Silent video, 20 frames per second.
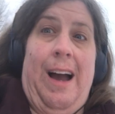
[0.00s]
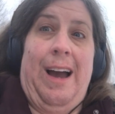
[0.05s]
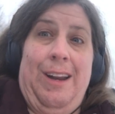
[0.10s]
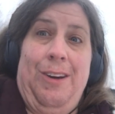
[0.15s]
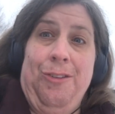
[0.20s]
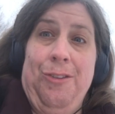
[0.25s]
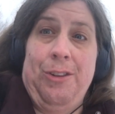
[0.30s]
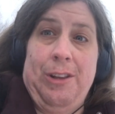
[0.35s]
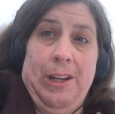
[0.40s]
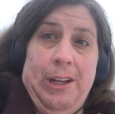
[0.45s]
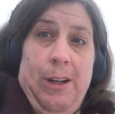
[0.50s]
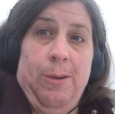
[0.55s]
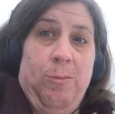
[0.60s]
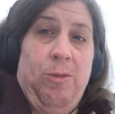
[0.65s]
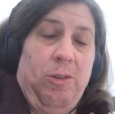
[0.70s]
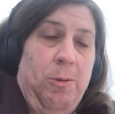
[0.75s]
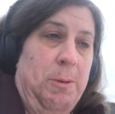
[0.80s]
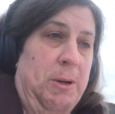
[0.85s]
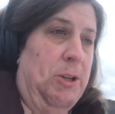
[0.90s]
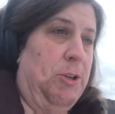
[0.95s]
I don't think I'm
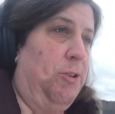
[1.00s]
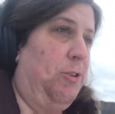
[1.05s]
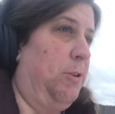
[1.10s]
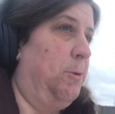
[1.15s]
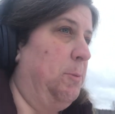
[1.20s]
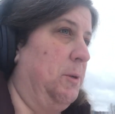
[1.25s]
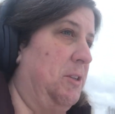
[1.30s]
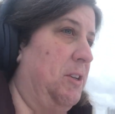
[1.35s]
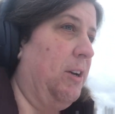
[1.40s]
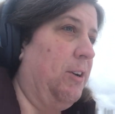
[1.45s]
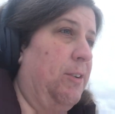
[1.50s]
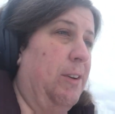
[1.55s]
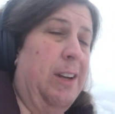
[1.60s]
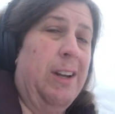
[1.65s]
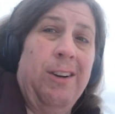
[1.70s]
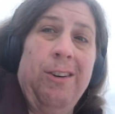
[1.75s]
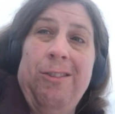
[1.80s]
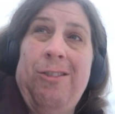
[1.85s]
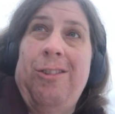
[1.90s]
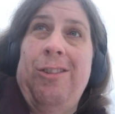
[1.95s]
supposed to be down
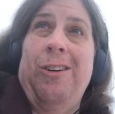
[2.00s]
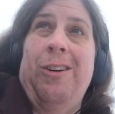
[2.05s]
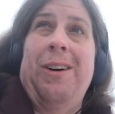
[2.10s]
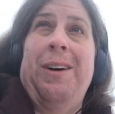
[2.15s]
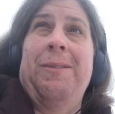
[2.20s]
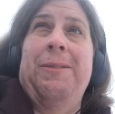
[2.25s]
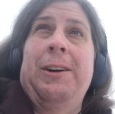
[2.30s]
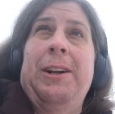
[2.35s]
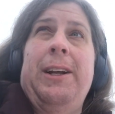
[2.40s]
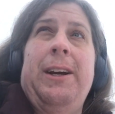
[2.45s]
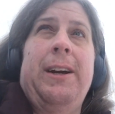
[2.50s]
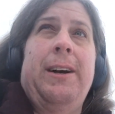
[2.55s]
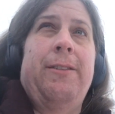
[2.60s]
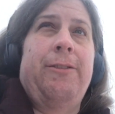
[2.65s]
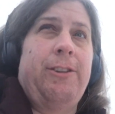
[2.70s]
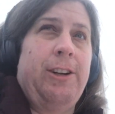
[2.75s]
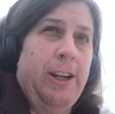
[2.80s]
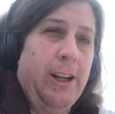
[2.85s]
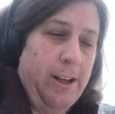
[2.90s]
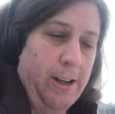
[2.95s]
here, so I'm gonna have
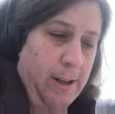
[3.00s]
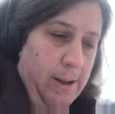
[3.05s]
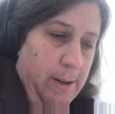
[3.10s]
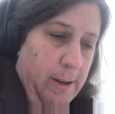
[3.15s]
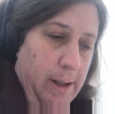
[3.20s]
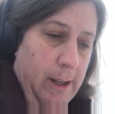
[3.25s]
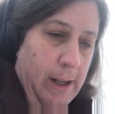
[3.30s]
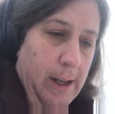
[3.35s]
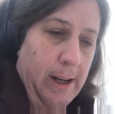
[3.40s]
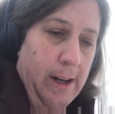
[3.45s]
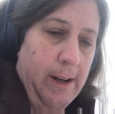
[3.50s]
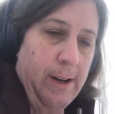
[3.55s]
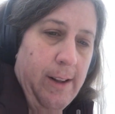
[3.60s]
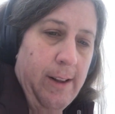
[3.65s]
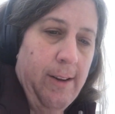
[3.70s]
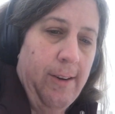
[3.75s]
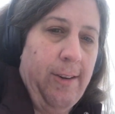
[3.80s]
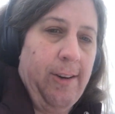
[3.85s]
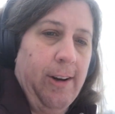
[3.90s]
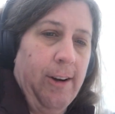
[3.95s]
to get out get out of
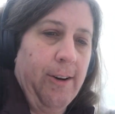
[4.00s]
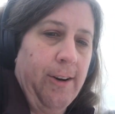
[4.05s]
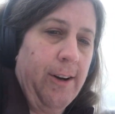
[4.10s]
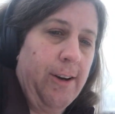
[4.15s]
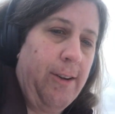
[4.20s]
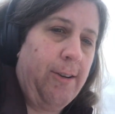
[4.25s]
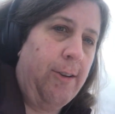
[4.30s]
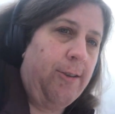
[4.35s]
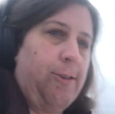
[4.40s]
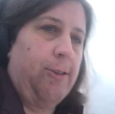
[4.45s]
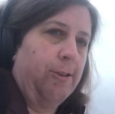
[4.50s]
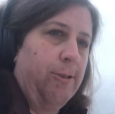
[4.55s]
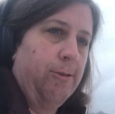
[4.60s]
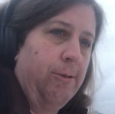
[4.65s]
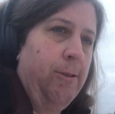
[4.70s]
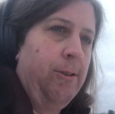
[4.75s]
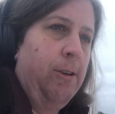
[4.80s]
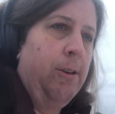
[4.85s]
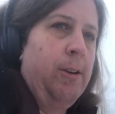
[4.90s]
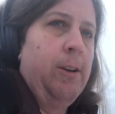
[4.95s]
this area
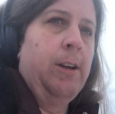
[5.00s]
soon.